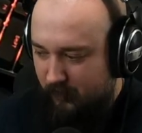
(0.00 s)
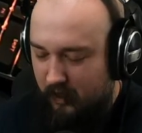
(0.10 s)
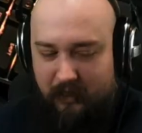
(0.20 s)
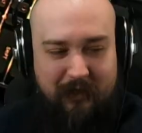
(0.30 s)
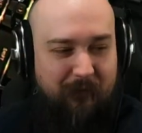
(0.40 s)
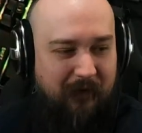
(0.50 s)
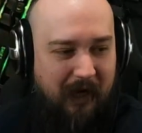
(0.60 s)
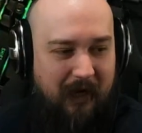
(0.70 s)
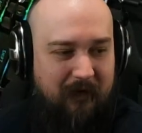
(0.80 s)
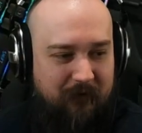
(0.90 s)
I need to
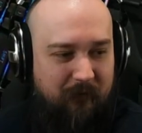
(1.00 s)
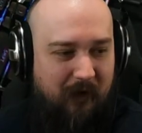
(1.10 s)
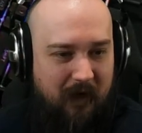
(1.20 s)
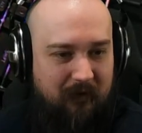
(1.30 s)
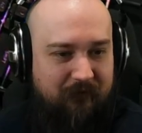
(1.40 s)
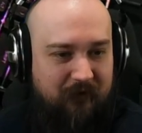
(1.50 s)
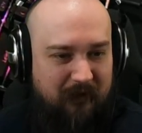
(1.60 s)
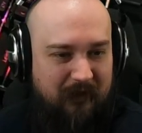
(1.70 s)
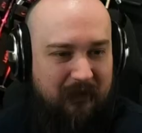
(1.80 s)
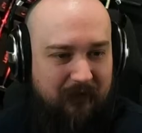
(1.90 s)
buy another bottle of
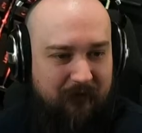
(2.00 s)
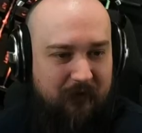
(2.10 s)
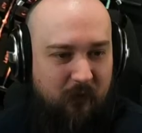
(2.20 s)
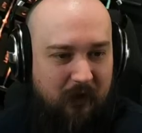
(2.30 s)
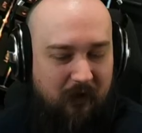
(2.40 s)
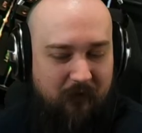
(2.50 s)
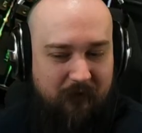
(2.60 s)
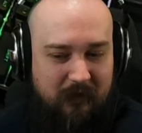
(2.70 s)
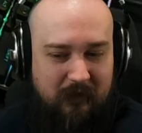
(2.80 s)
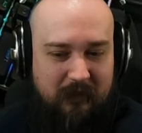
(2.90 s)
Glenlivet 12,
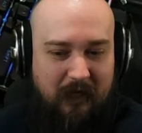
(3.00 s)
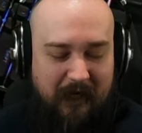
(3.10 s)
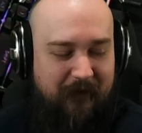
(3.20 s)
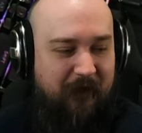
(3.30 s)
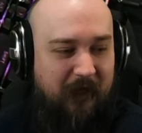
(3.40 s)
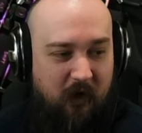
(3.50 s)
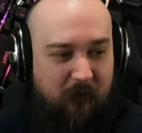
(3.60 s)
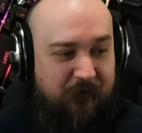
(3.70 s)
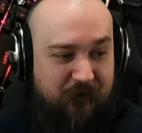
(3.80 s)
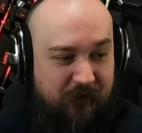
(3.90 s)
I think
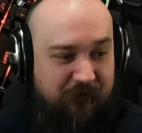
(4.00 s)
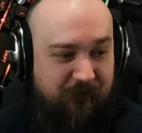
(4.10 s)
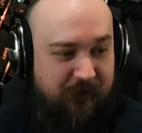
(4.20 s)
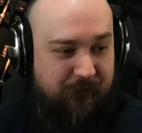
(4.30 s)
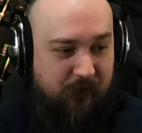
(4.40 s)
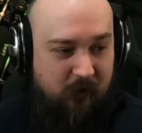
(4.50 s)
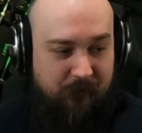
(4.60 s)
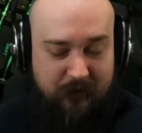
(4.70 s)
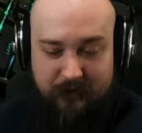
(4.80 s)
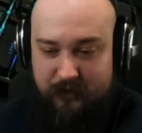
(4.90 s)
almost just for this
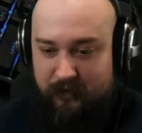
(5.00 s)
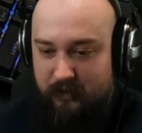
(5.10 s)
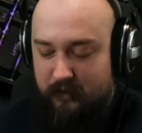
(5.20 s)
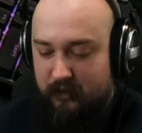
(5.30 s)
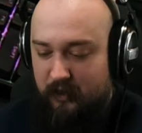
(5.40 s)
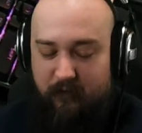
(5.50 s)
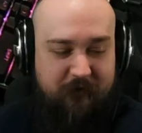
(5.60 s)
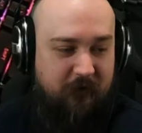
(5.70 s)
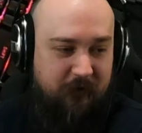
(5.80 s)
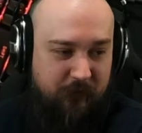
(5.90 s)
purpose. I was
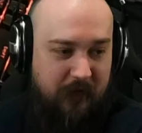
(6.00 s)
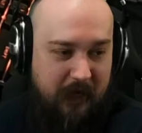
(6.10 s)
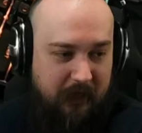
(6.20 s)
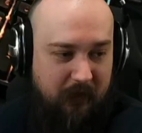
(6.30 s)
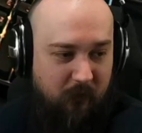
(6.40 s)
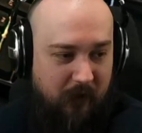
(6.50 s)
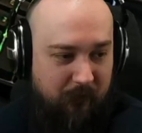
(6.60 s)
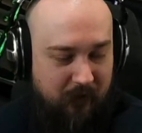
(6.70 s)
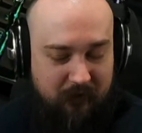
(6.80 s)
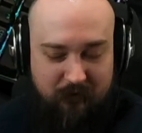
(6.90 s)
going to do that anyway,
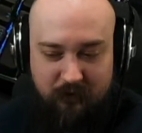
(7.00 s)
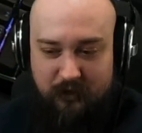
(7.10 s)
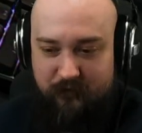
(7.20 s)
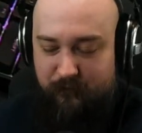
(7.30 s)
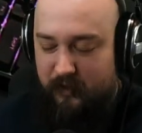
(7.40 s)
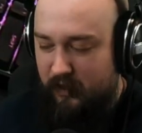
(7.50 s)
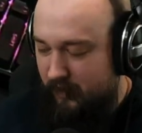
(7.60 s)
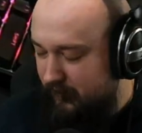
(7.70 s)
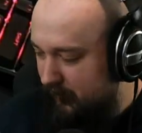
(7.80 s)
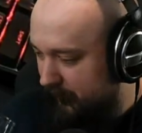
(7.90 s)
but just
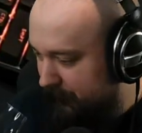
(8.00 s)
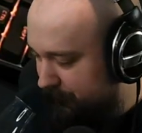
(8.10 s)
because like